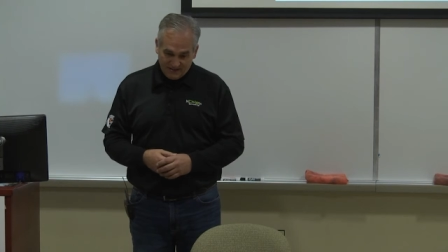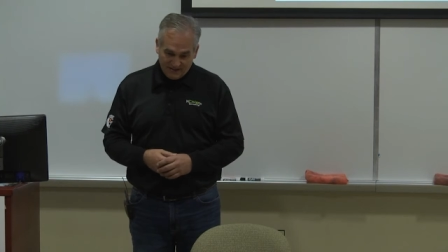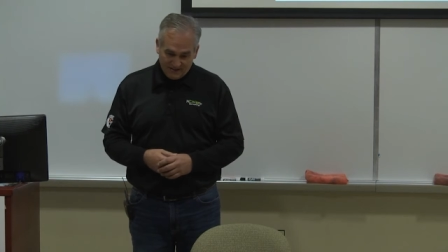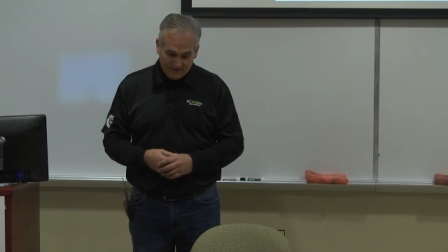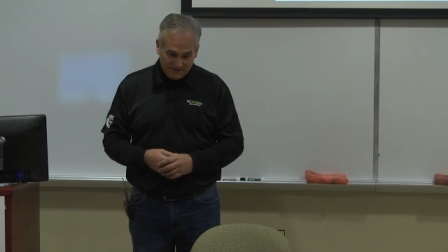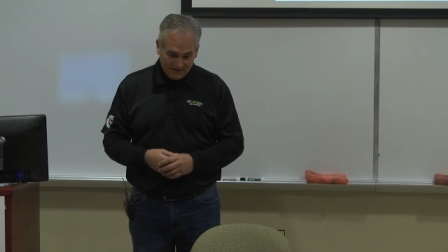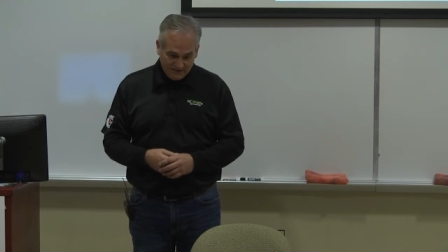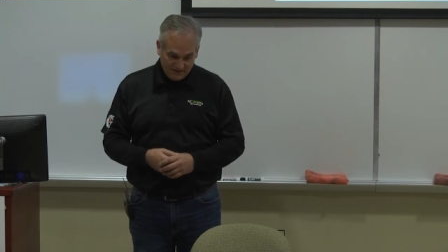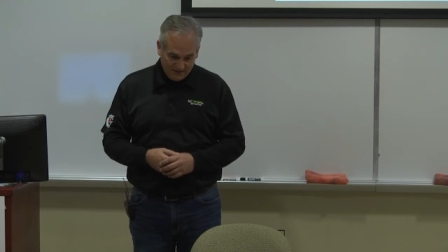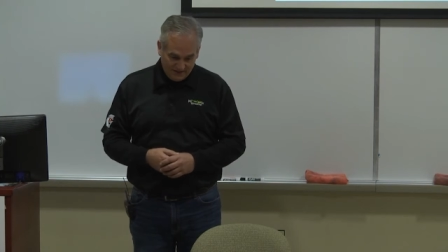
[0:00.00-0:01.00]
And
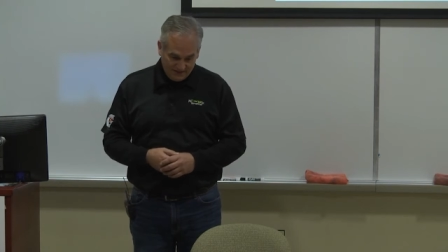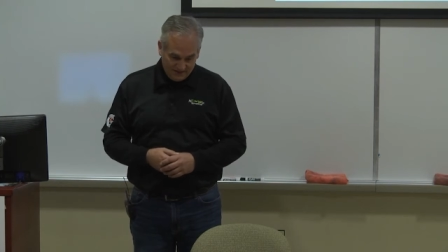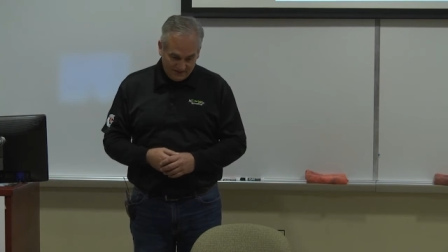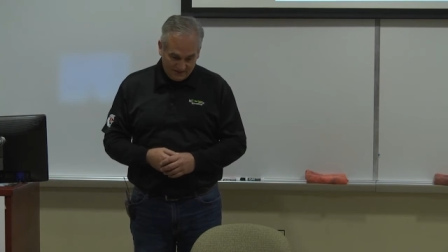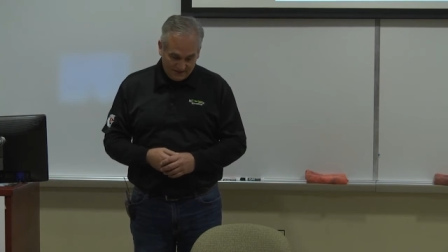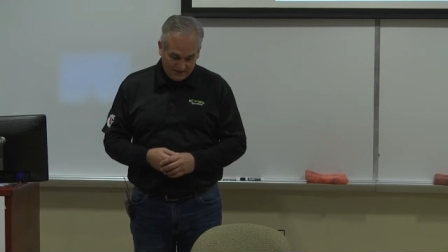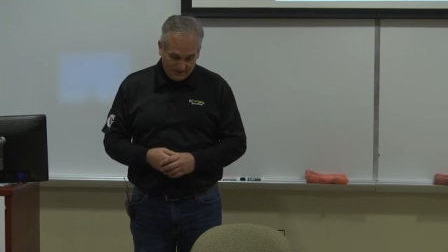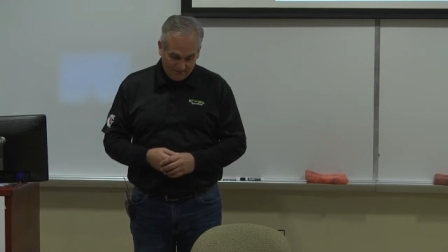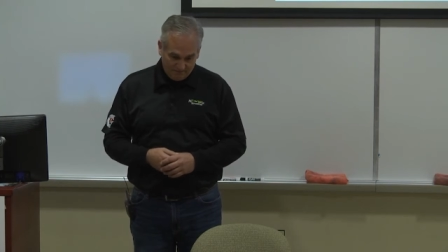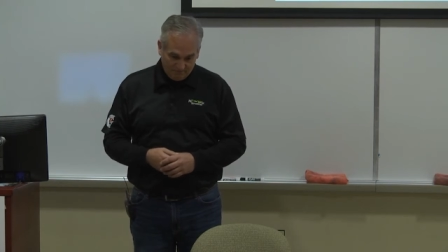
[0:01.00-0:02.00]

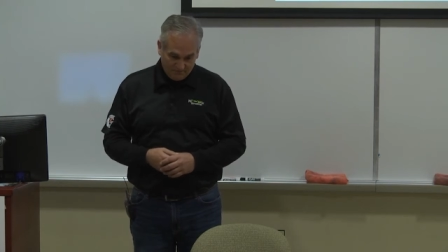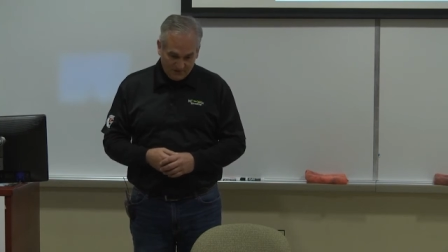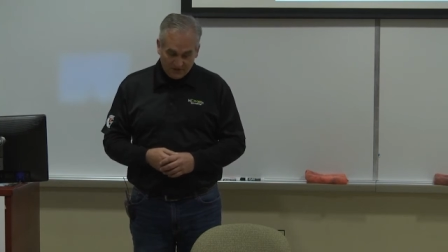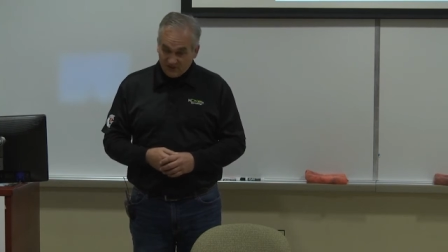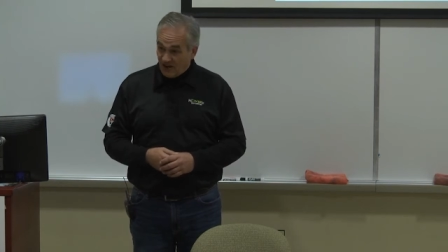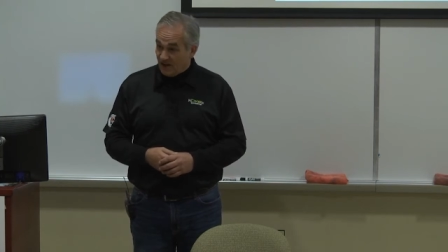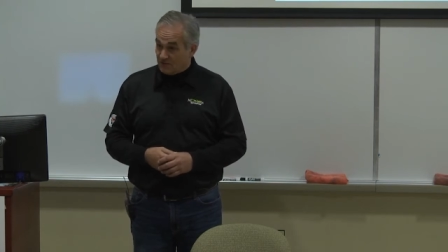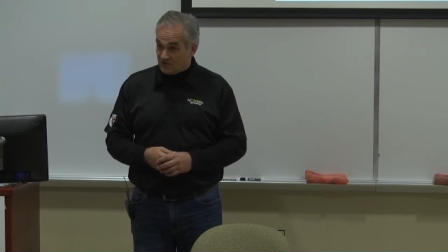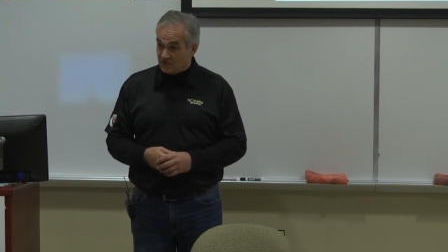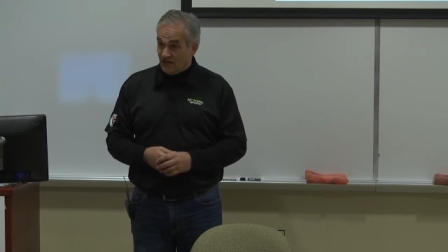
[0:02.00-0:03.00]
uh, the other day I
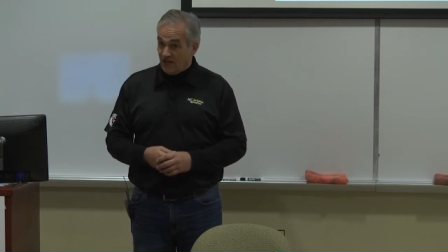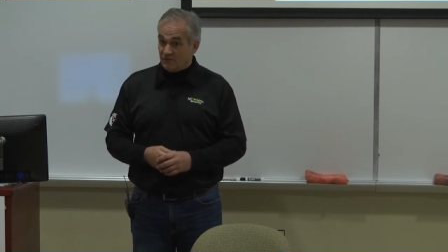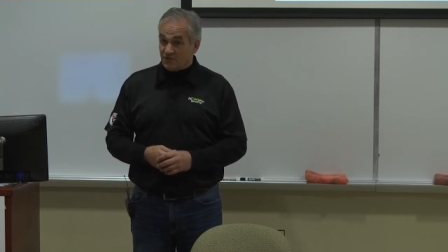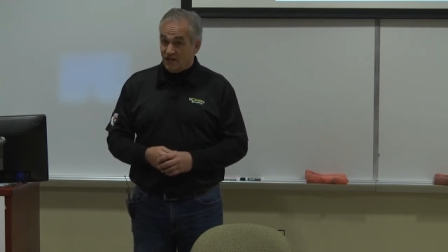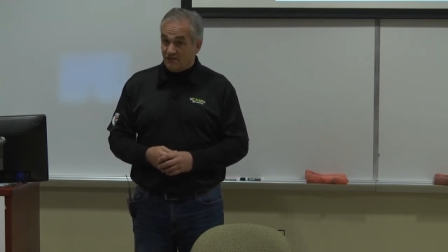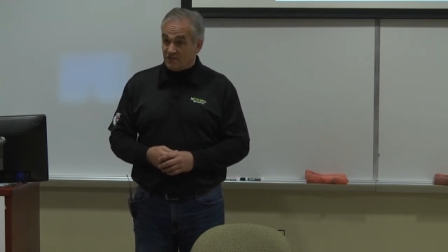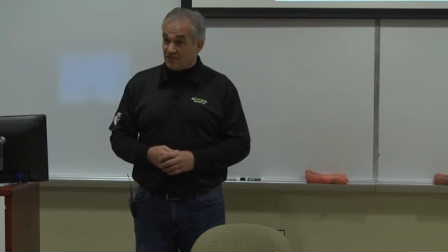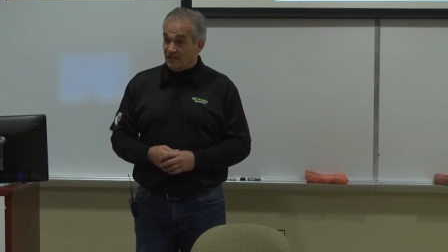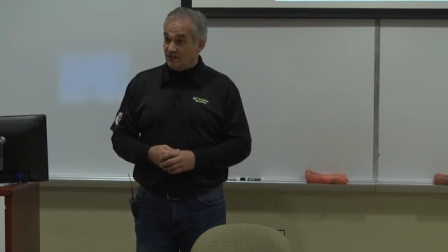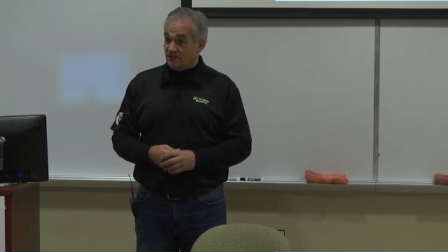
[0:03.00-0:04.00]
was, I was kind of
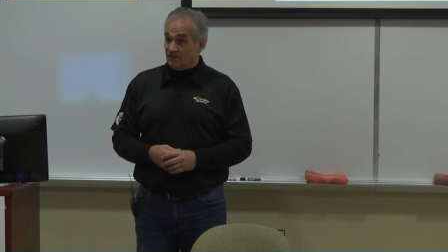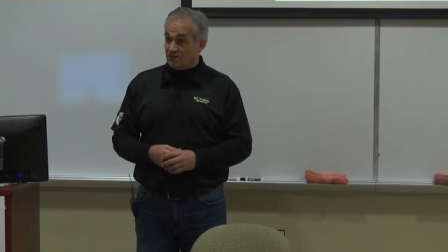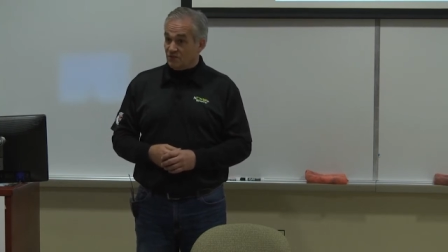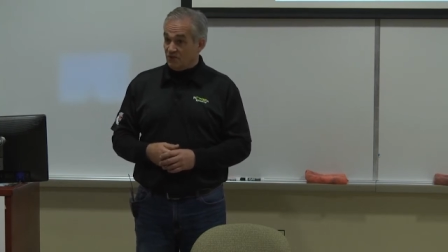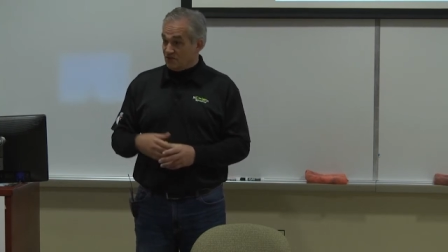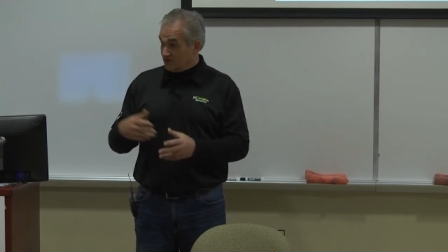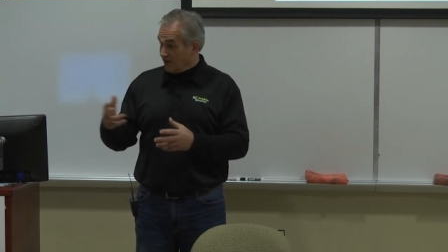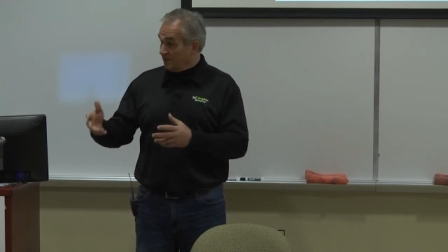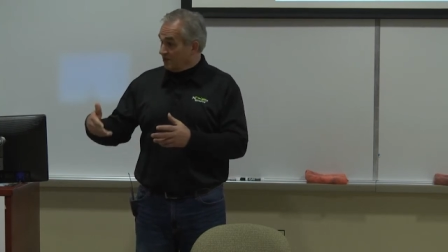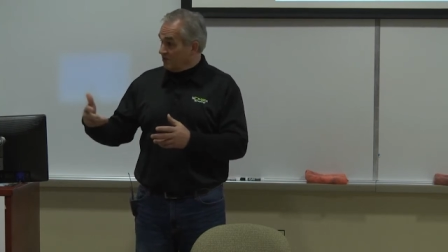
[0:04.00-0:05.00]
excited because tuition's
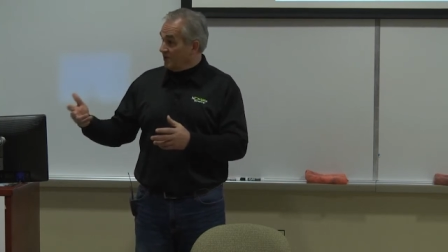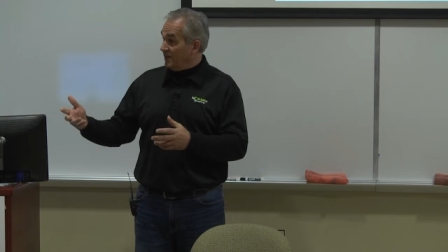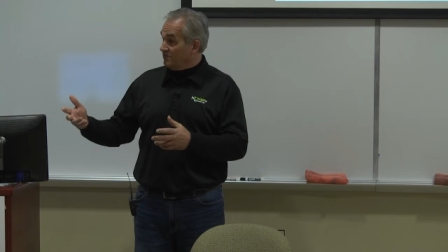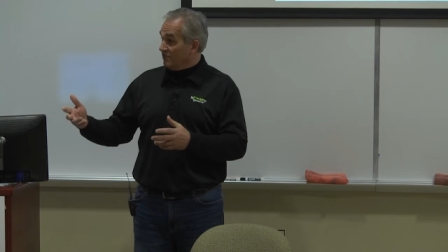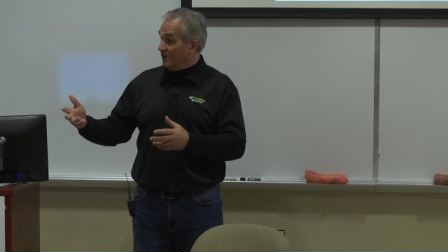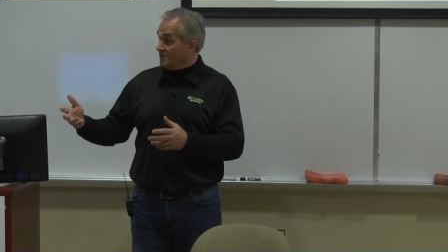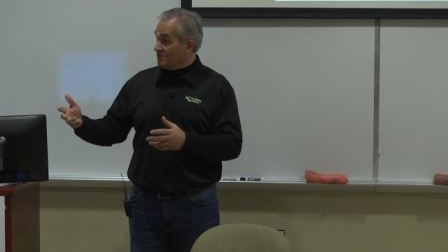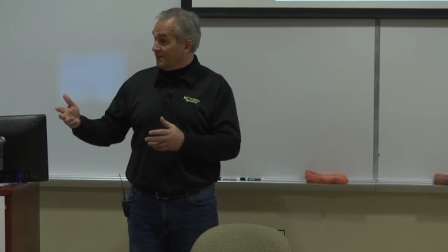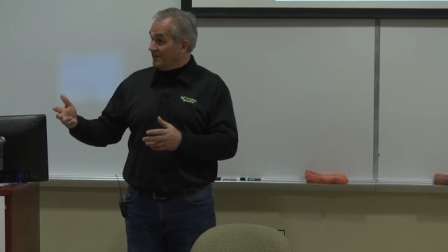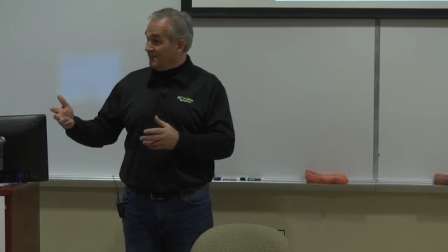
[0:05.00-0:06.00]
coming to an end for
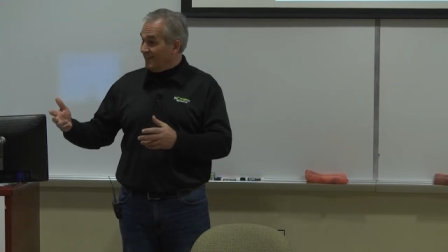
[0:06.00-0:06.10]
us, right?